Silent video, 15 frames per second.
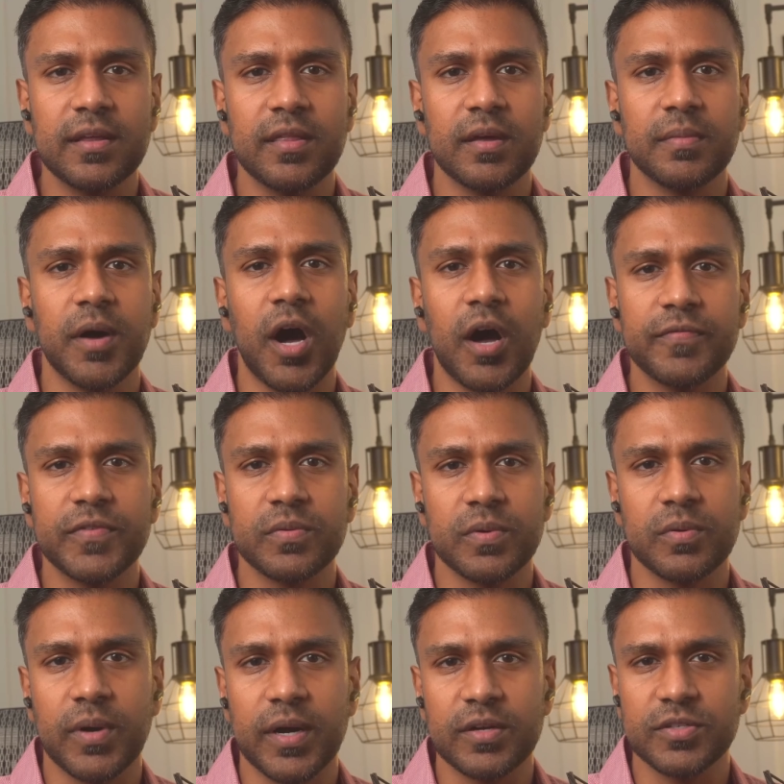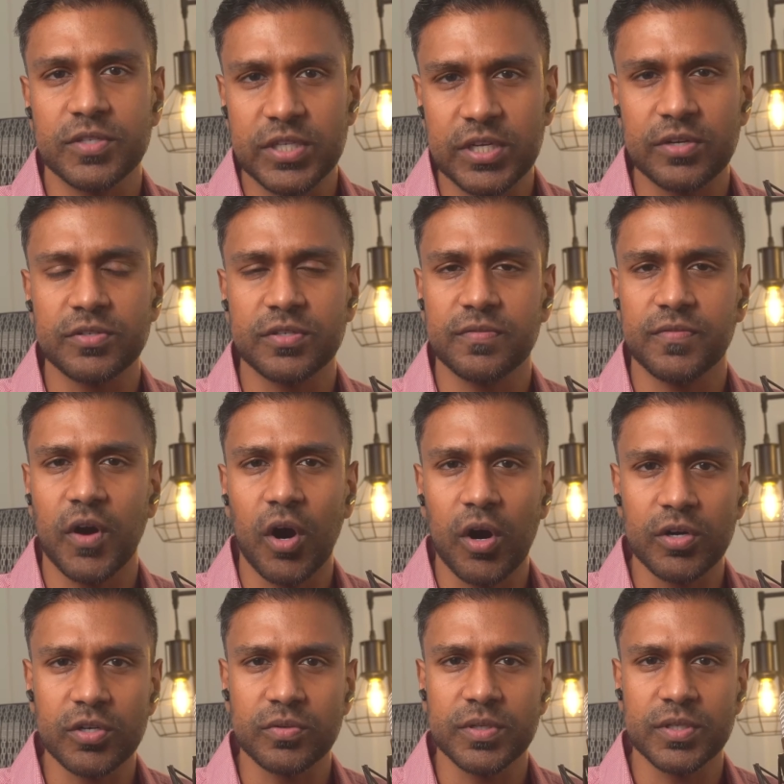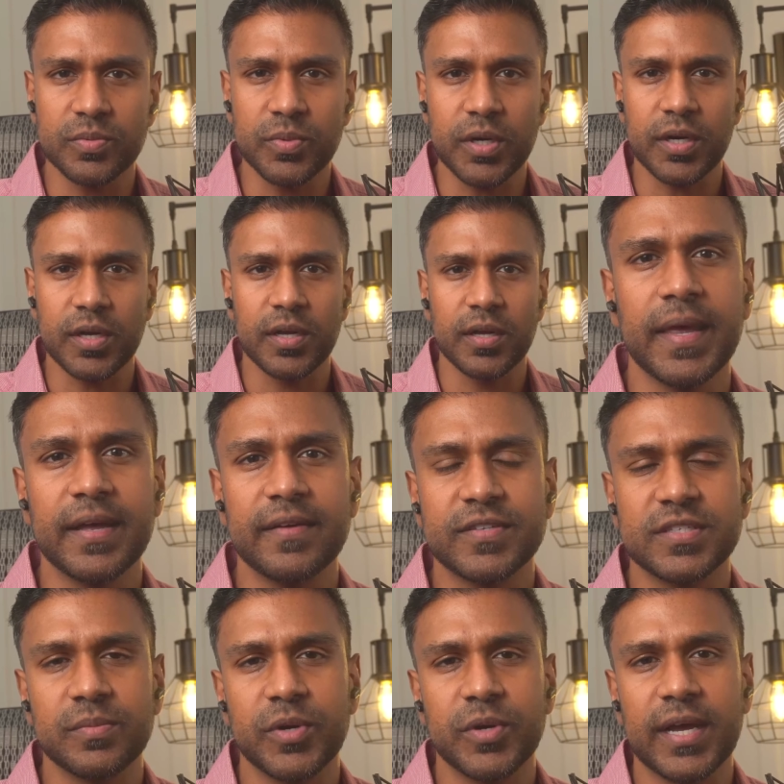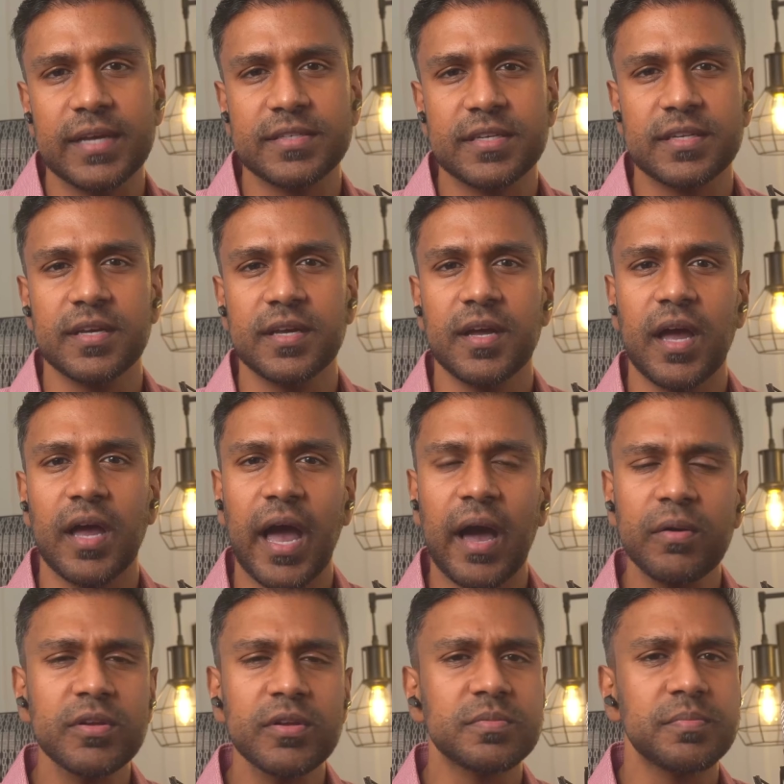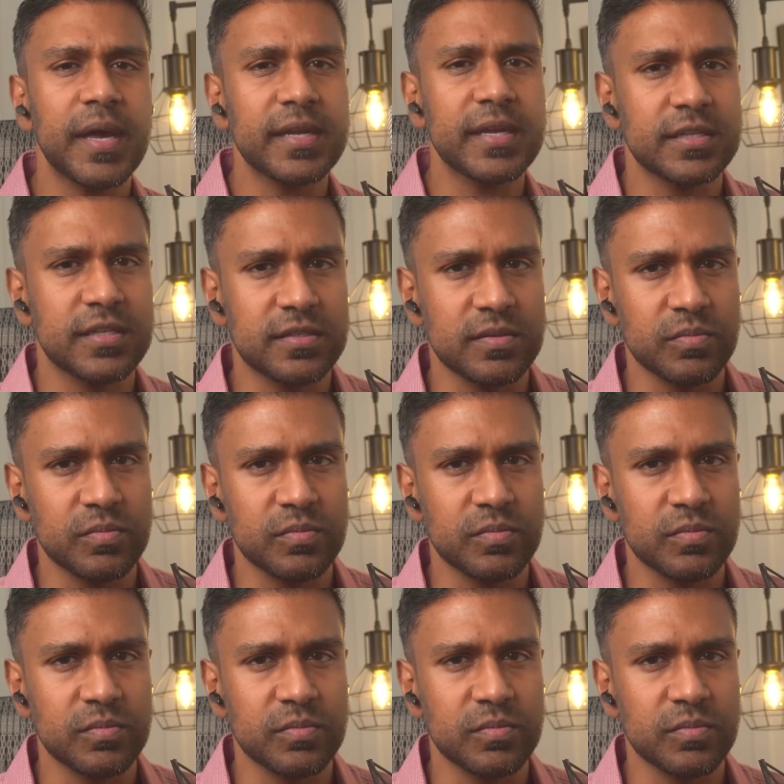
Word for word: them often requires years of arduous work. If someone asked, how does magnetism